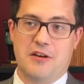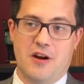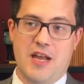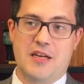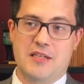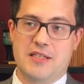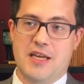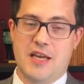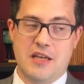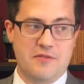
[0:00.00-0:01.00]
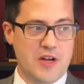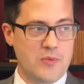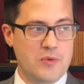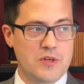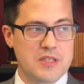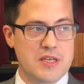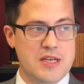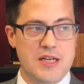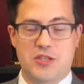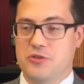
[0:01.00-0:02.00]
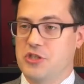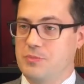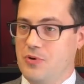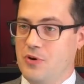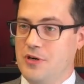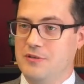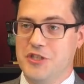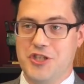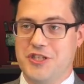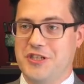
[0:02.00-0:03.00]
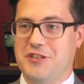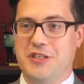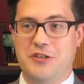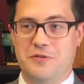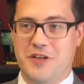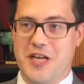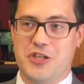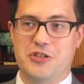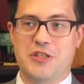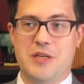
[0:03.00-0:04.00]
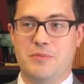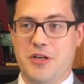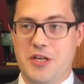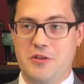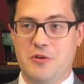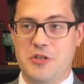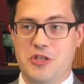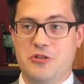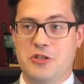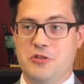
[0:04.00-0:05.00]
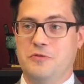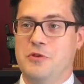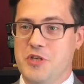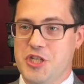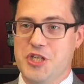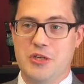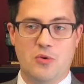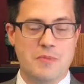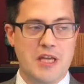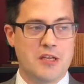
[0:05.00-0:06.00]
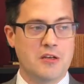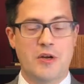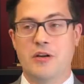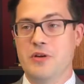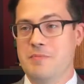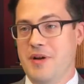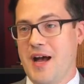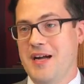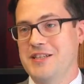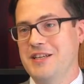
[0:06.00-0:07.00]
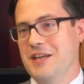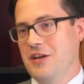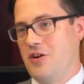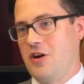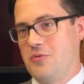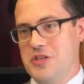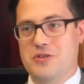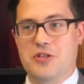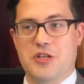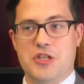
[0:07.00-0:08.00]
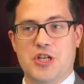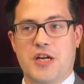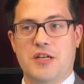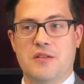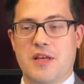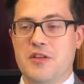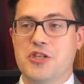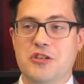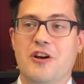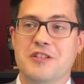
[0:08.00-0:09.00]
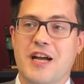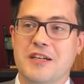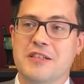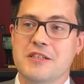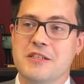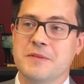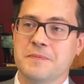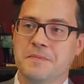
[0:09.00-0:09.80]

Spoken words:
our hand and say, if anyone wants any extra support logistically or financially in bringing their research to fruition or making a greater impact on research on China, that they should contact us.